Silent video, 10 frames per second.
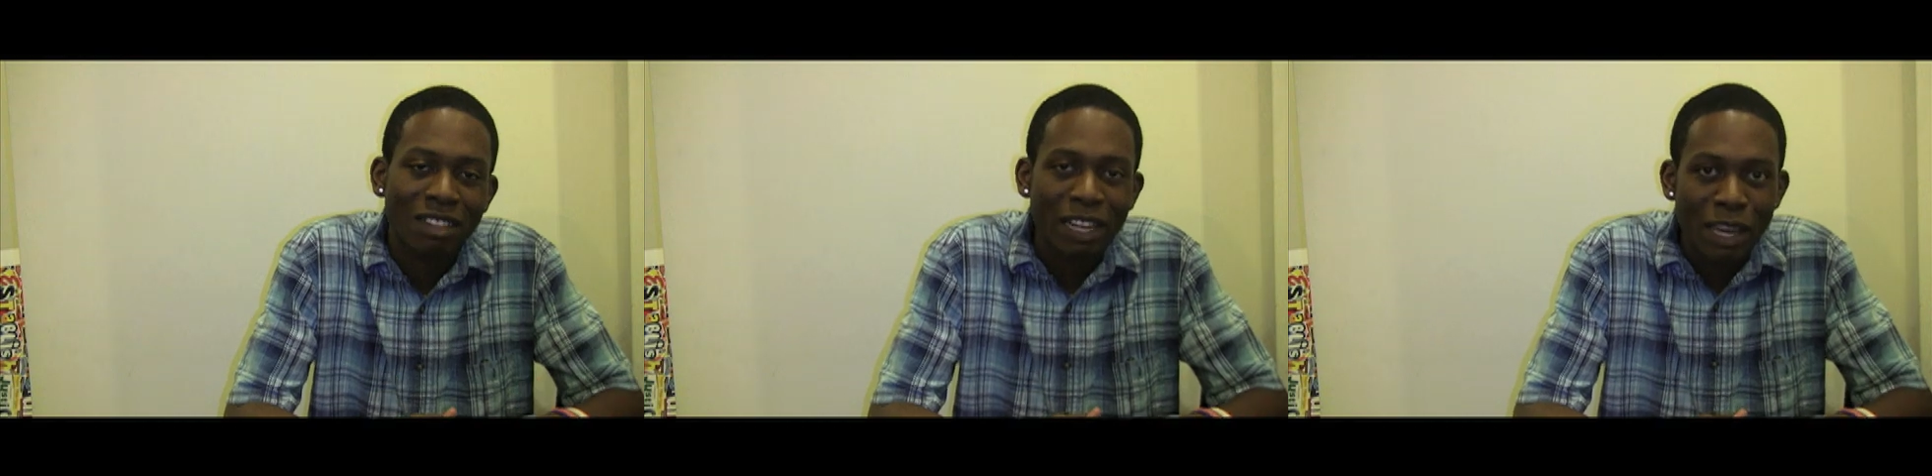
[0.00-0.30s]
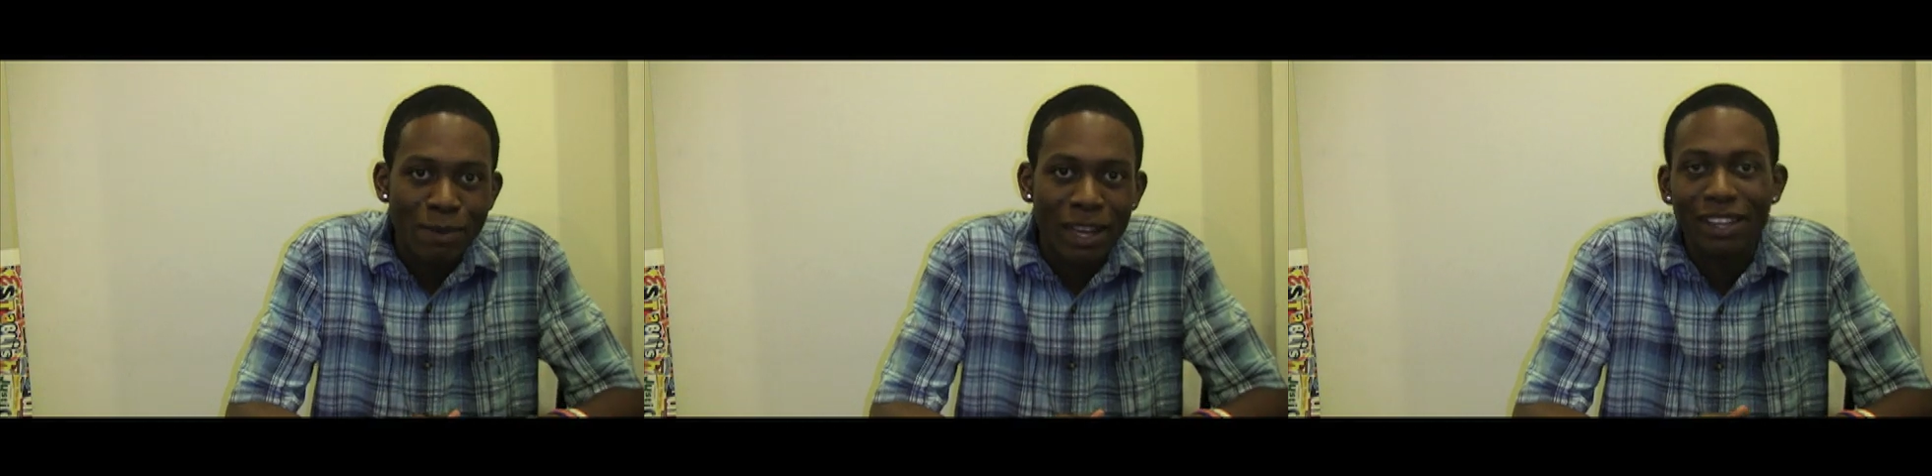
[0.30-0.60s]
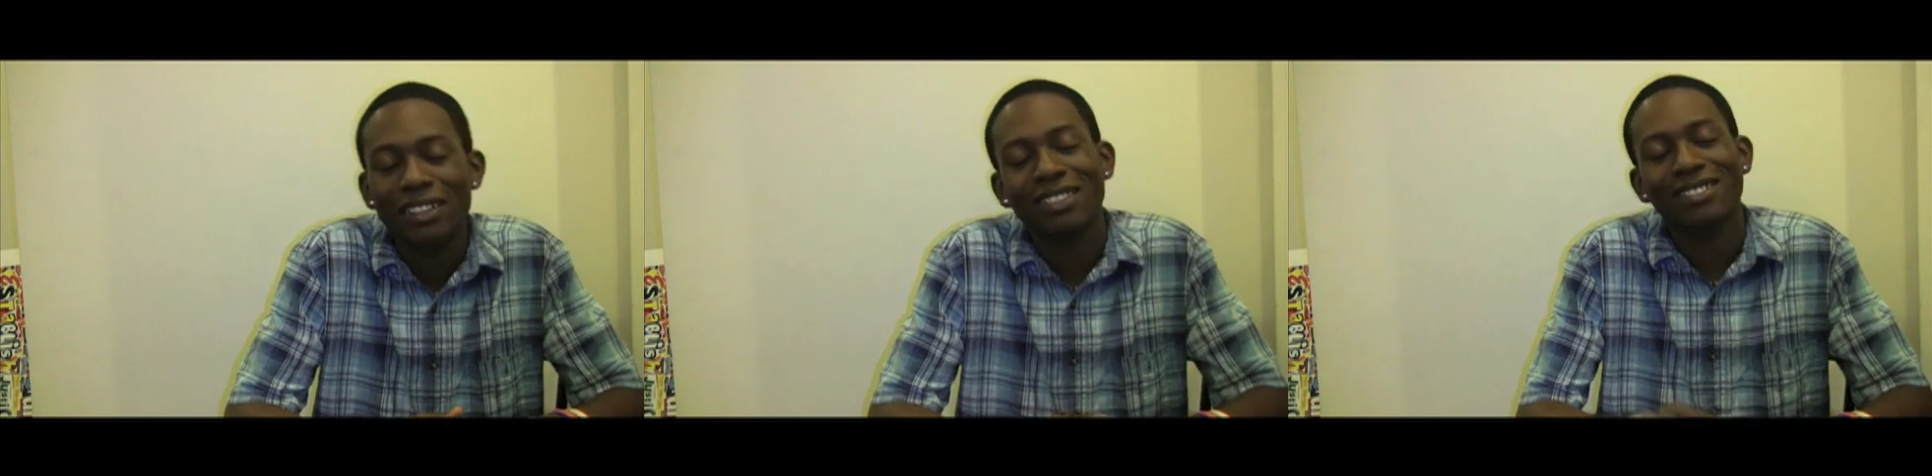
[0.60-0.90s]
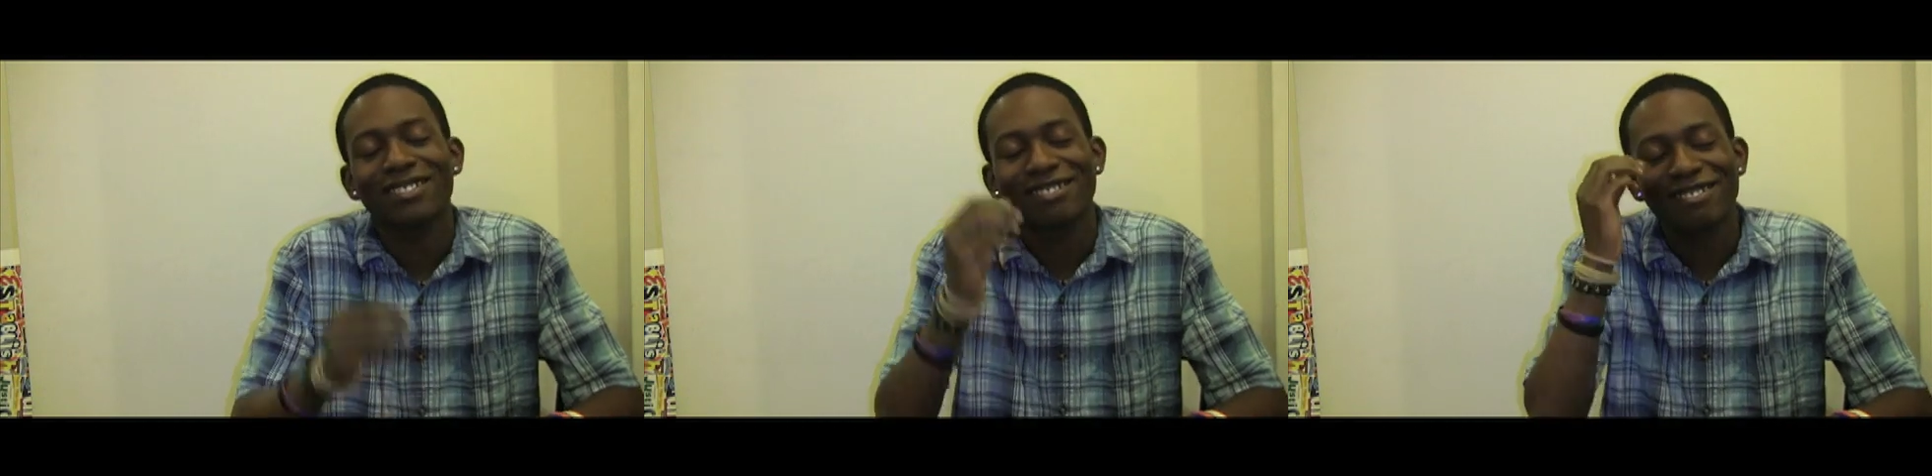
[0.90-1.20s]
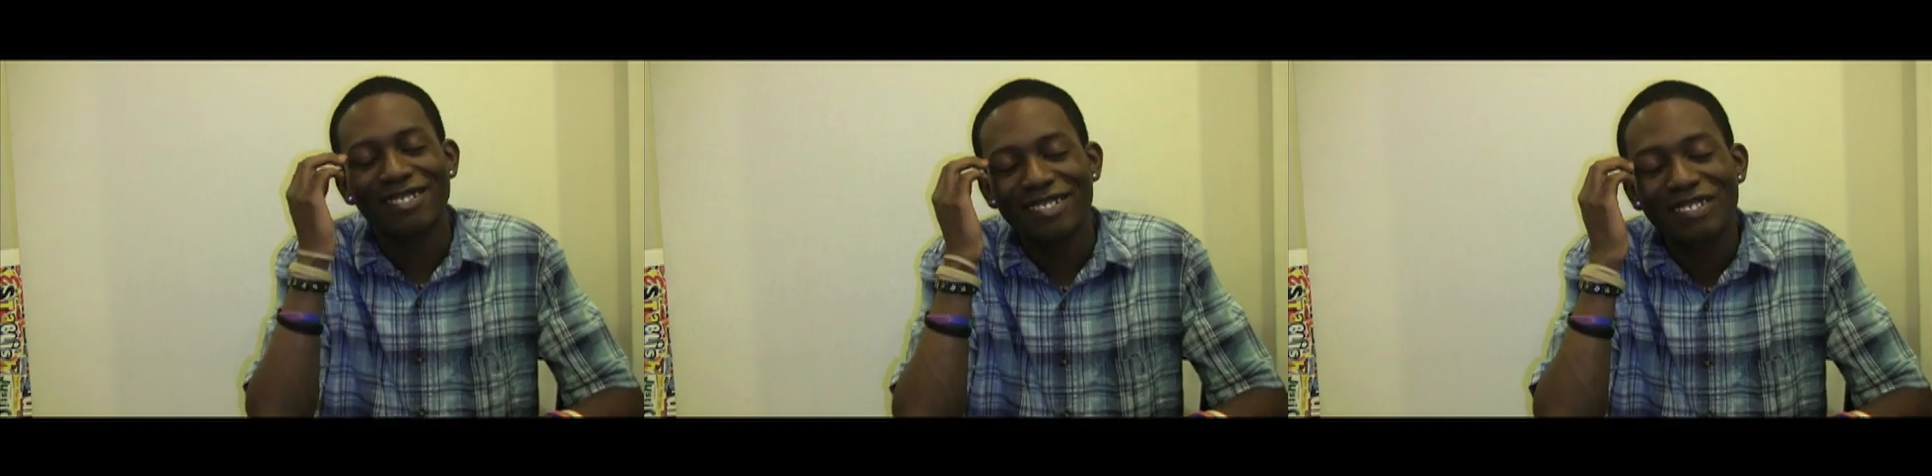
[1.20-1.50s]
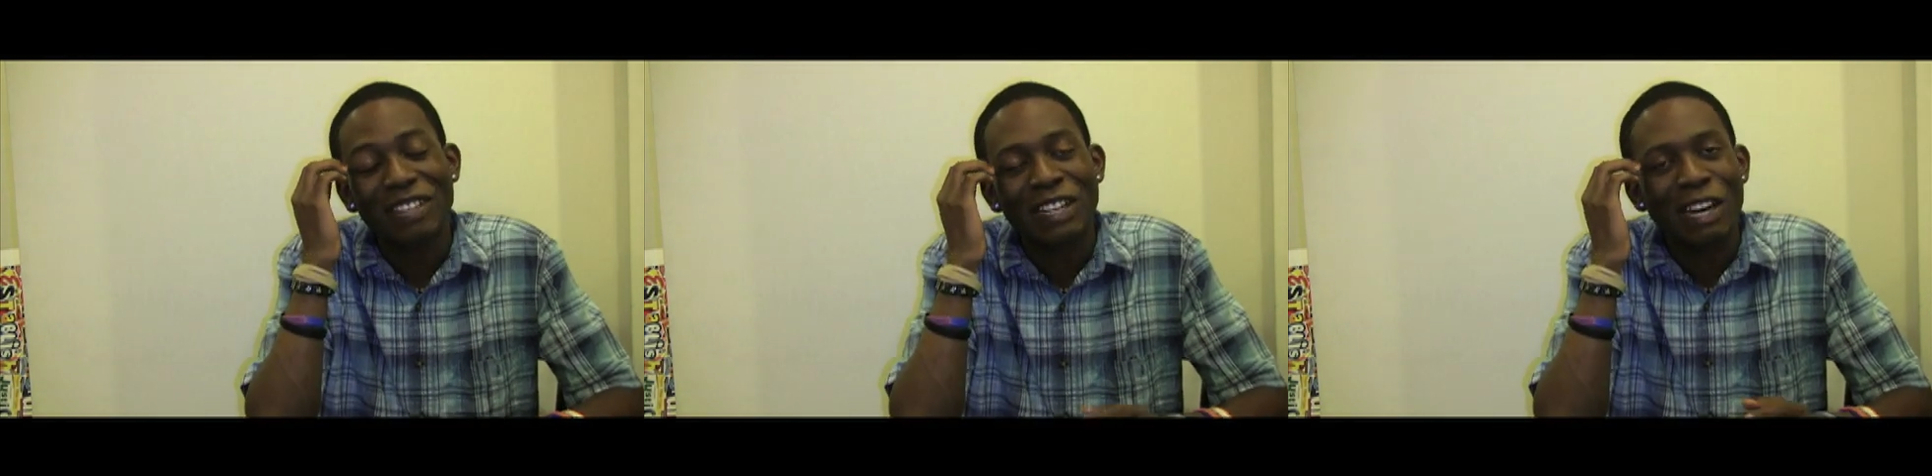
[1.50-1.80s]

I came back, and